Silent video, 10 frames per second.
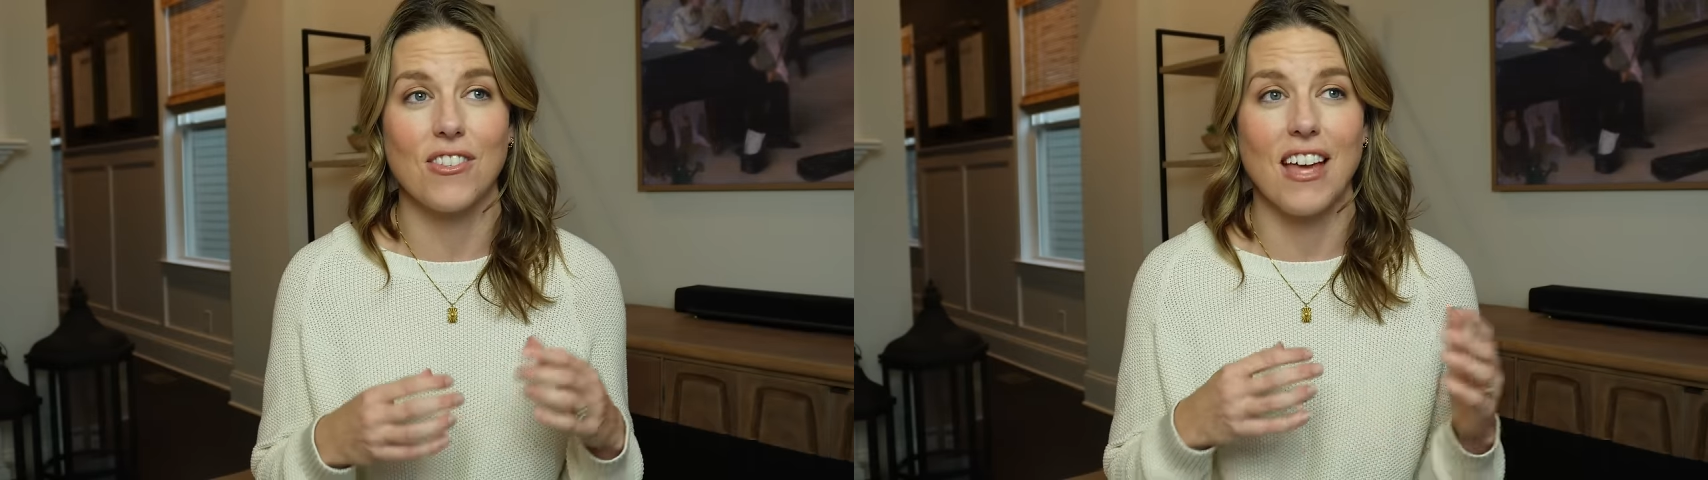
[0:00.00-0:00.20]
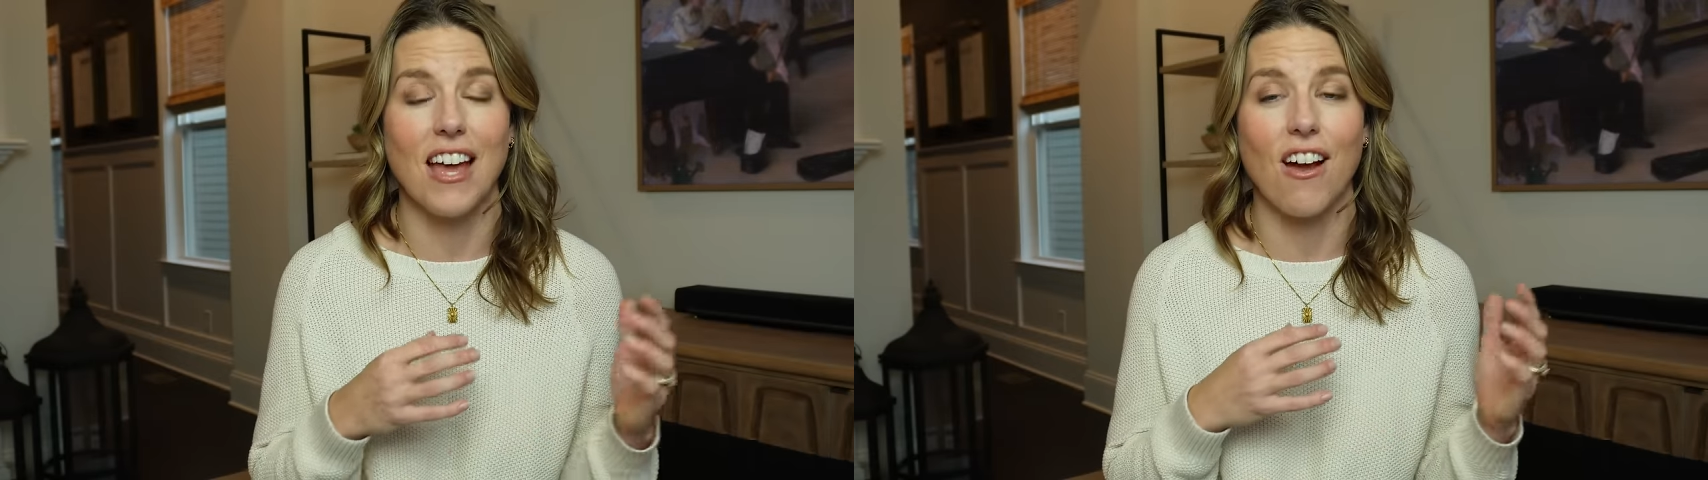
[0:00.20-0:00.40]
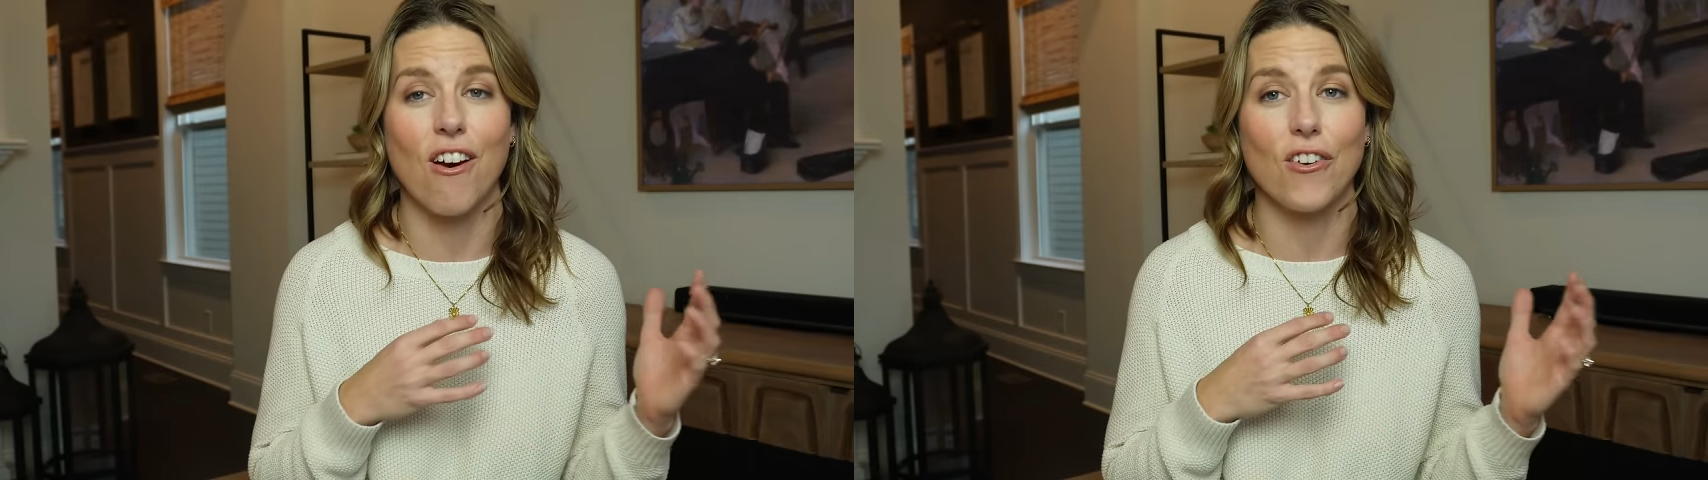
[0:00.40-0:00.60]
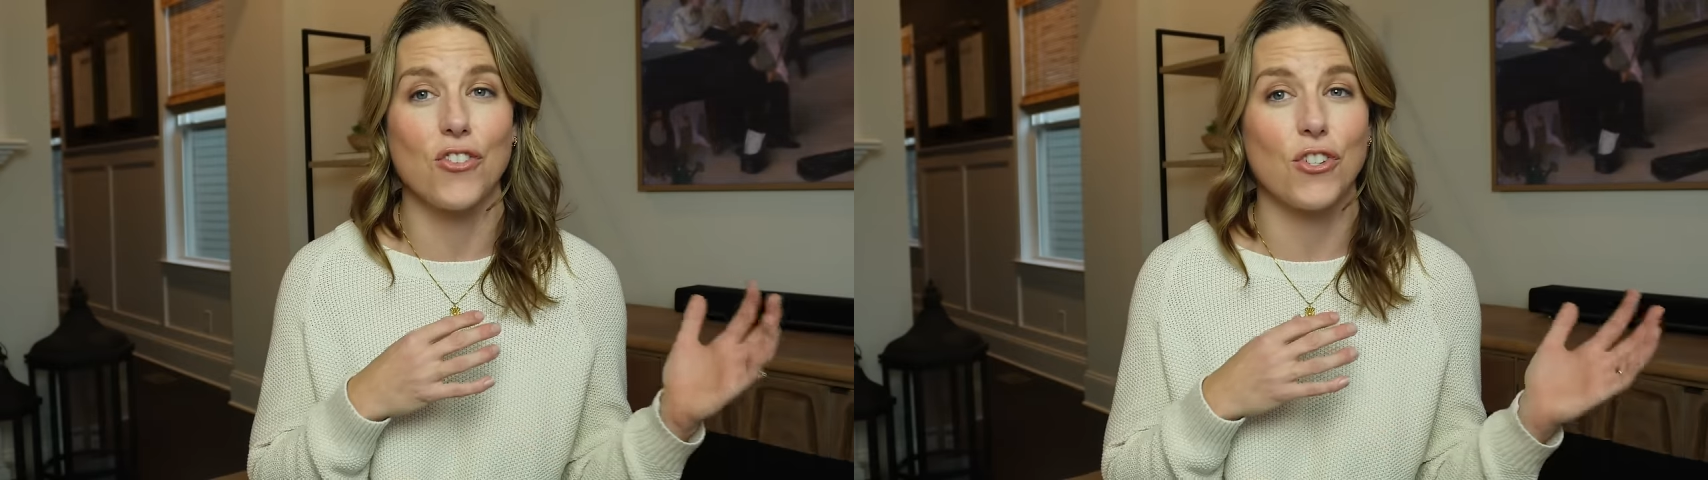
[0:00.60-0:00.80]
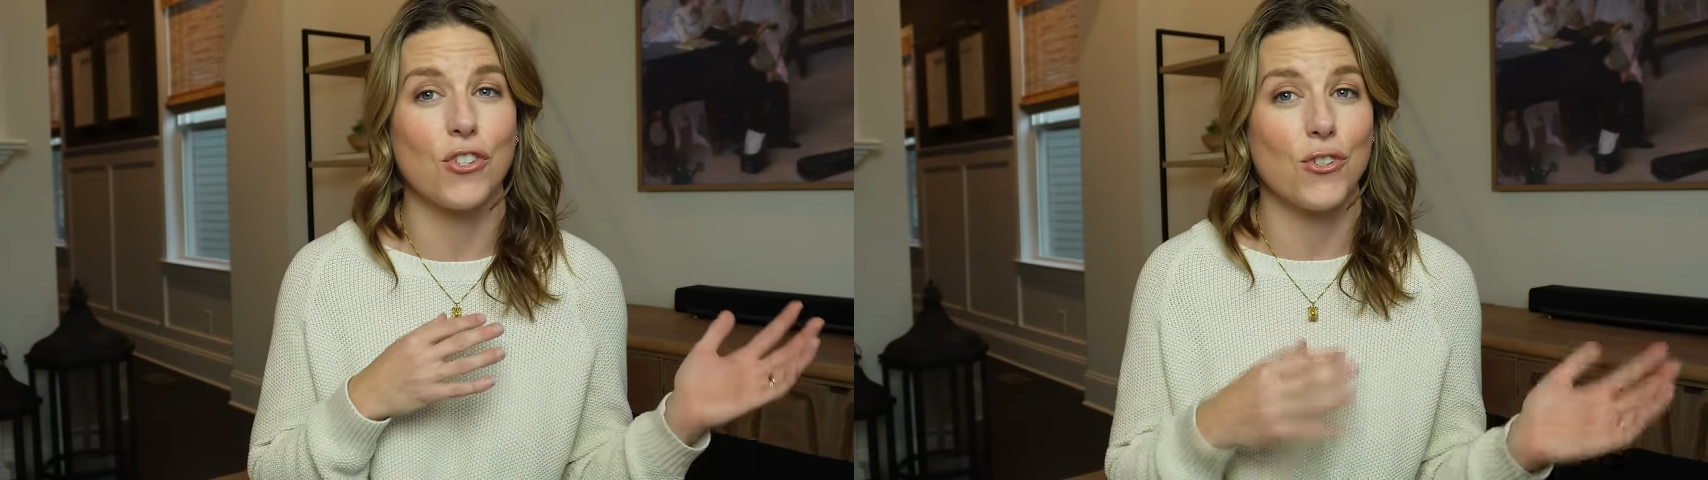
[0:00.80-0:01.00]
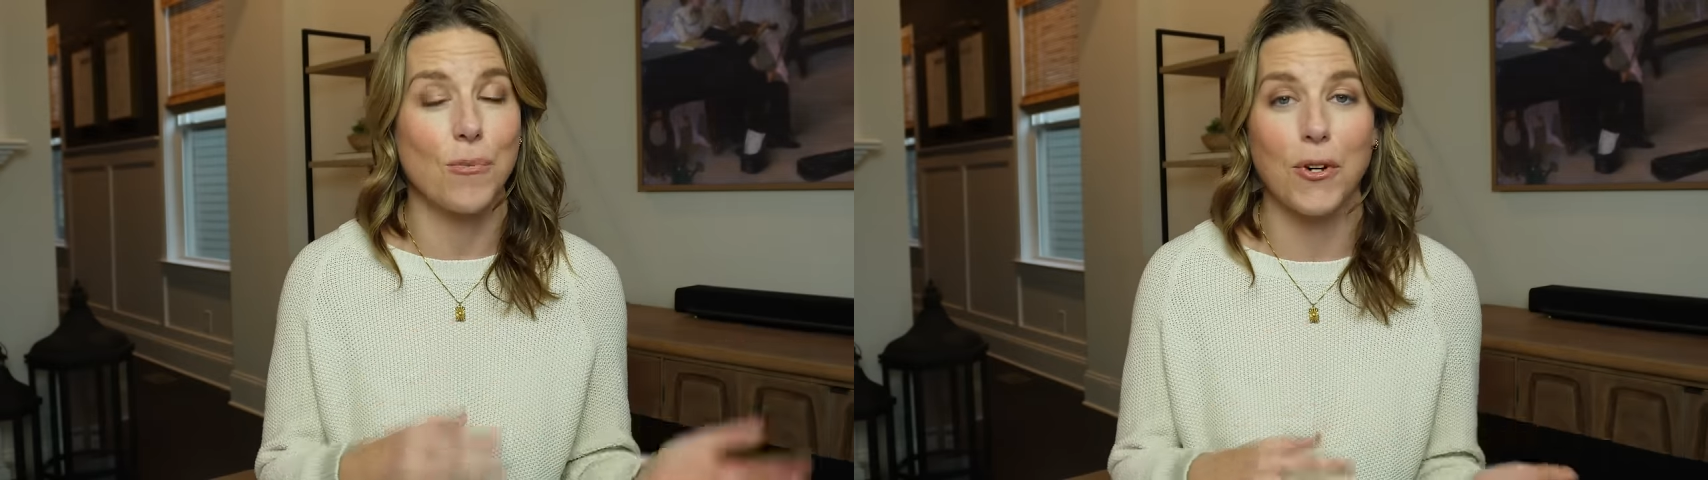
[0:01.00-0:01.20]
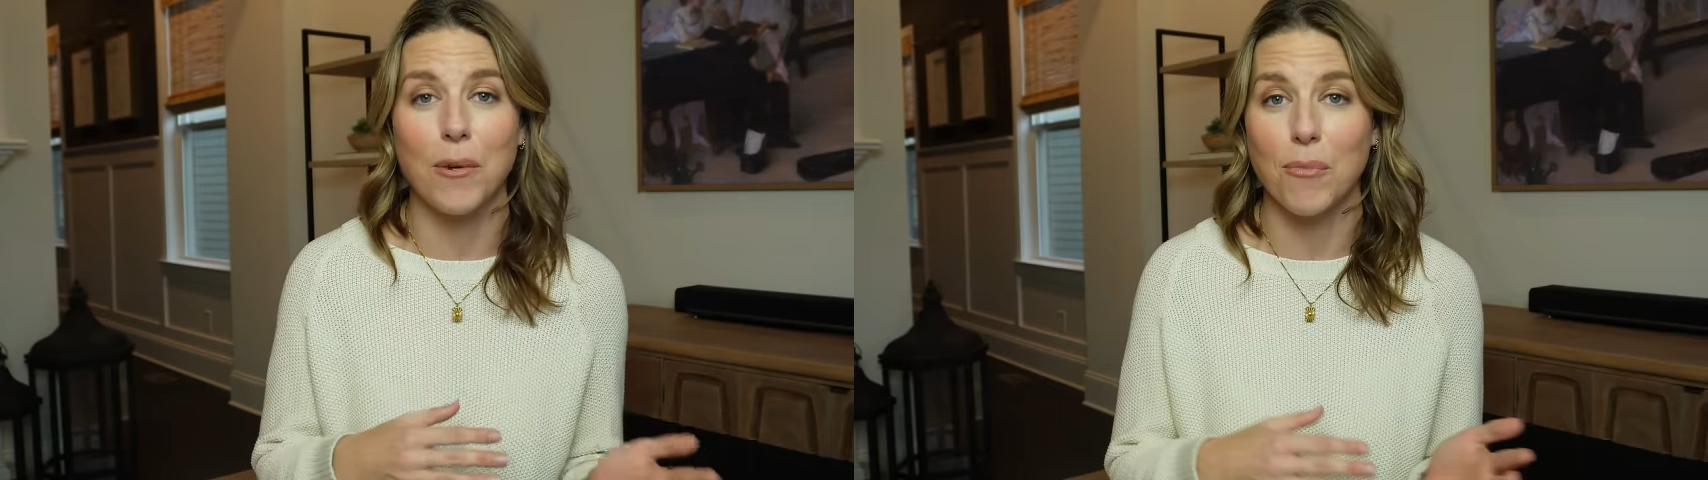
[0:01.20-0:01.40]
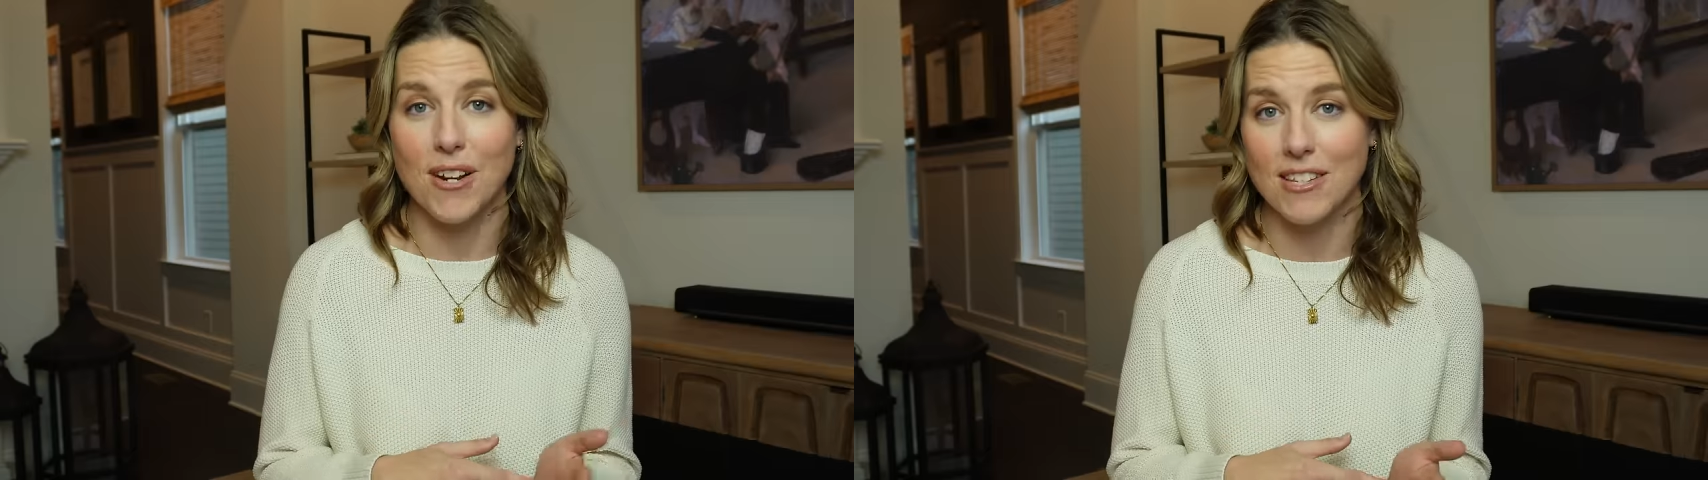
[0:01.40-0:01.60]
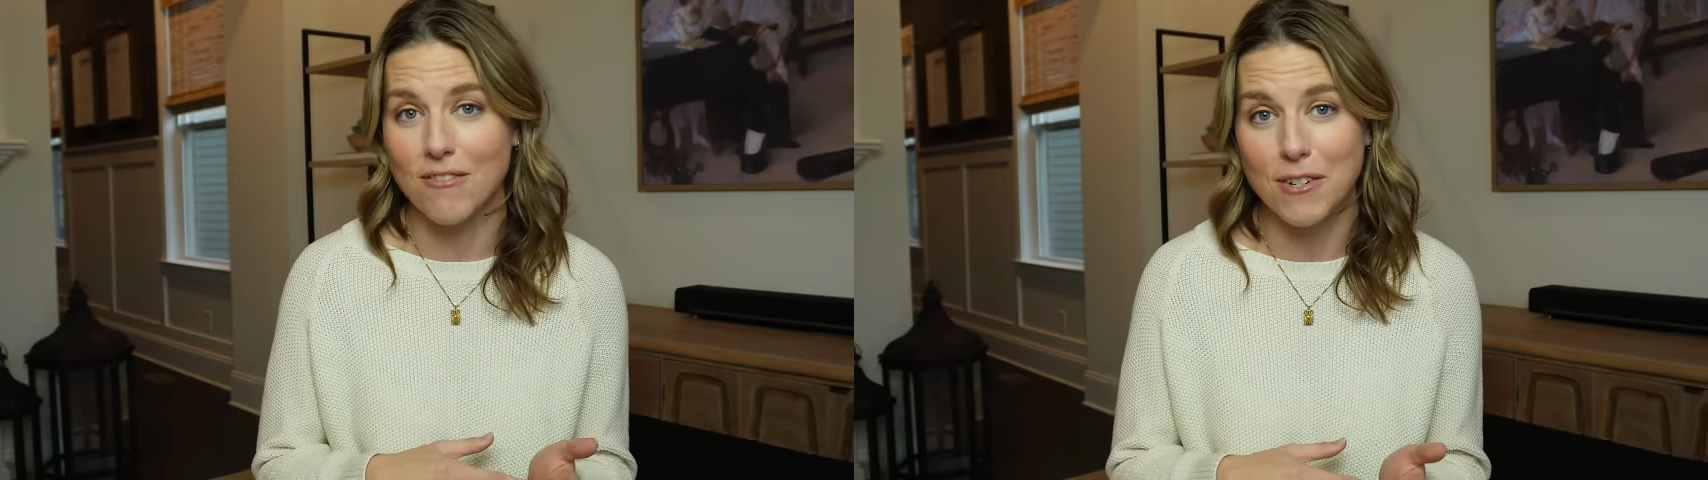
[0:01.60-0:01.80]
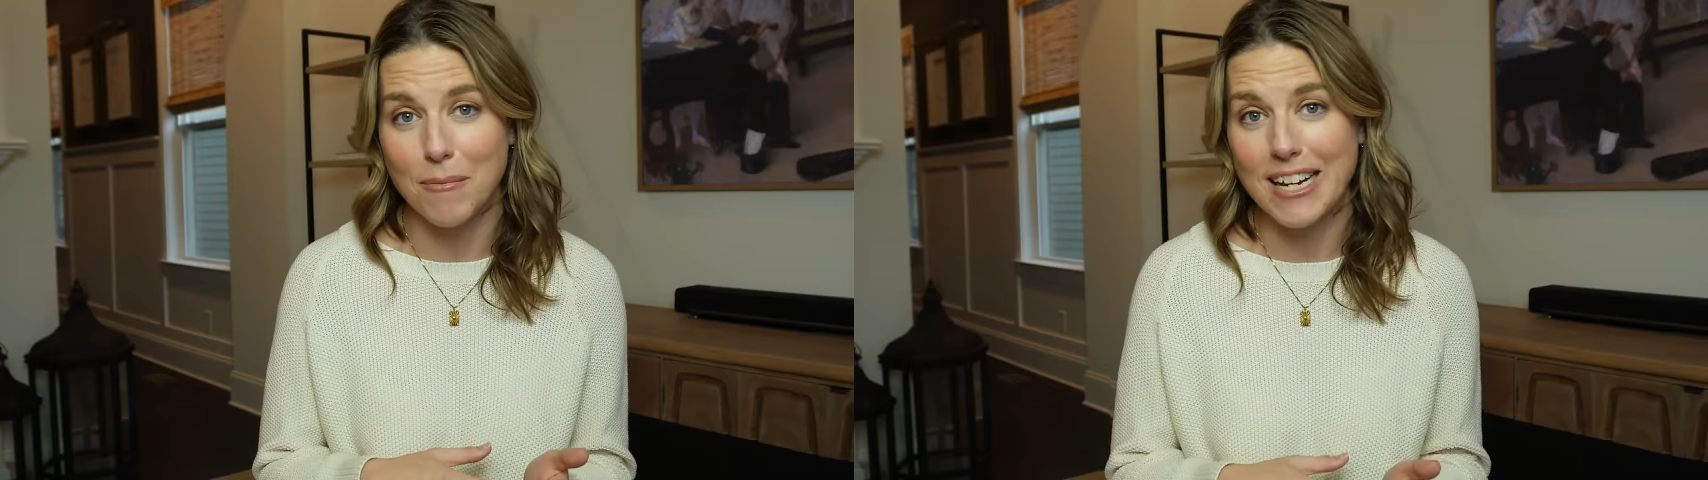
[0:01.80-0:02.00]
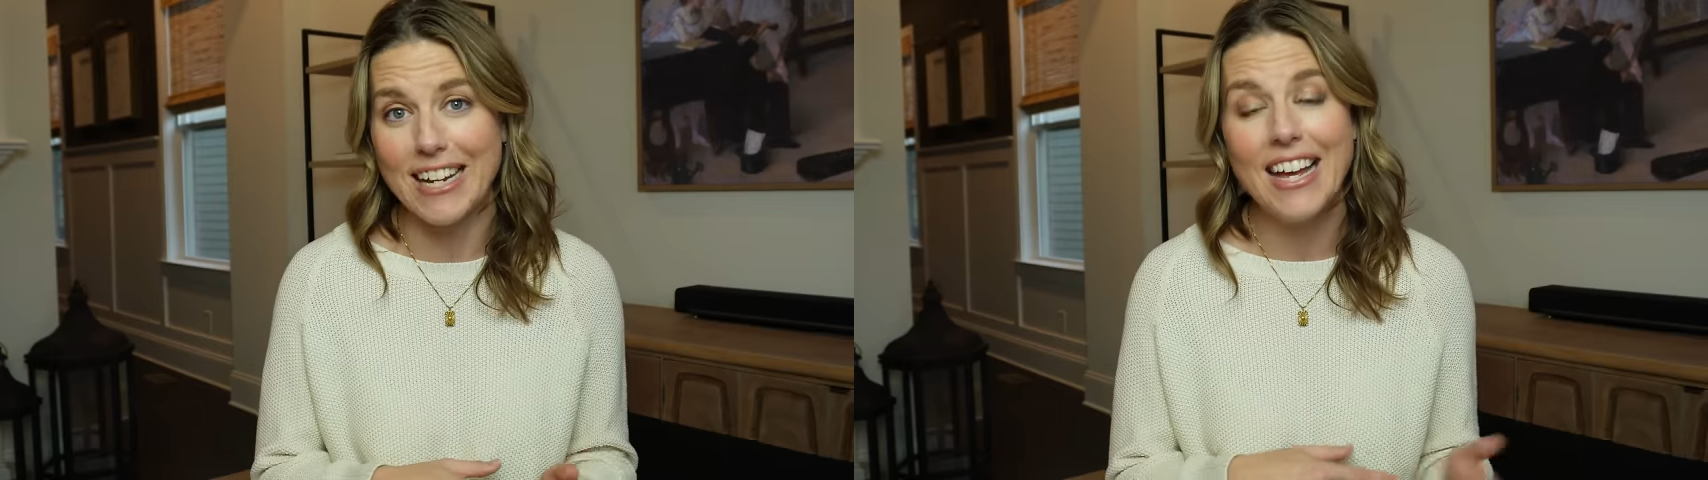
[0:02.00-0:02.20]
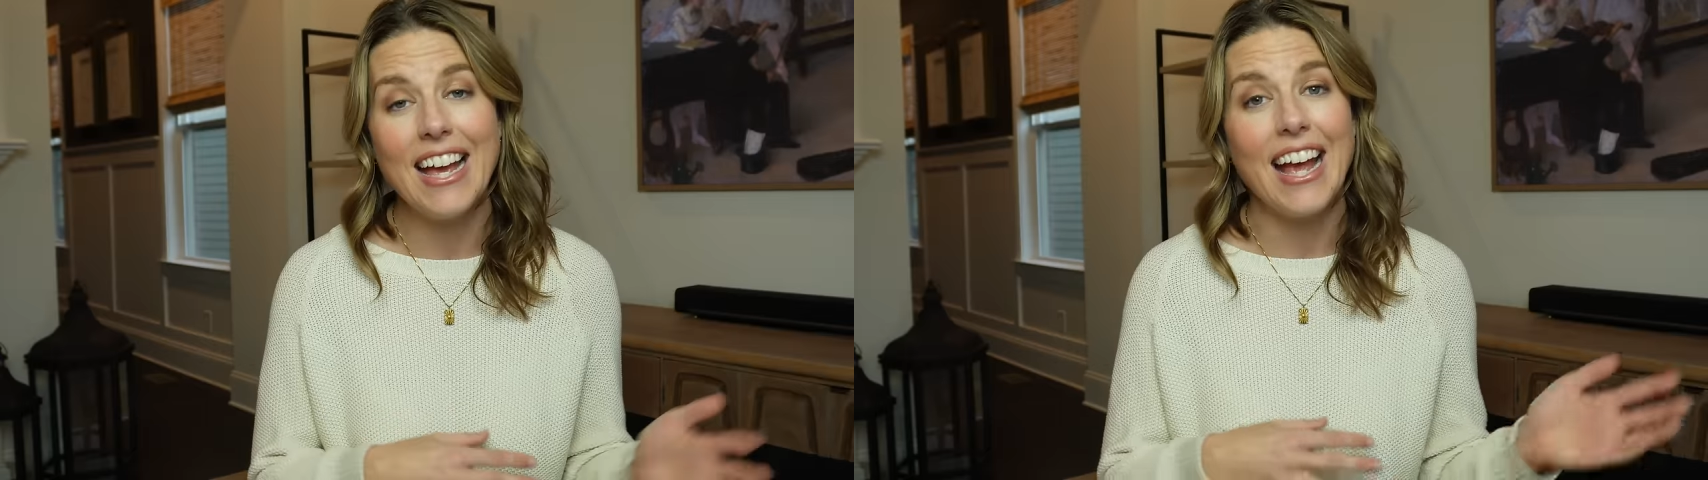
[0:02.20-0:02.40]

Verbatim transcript: that are just super impressive to me.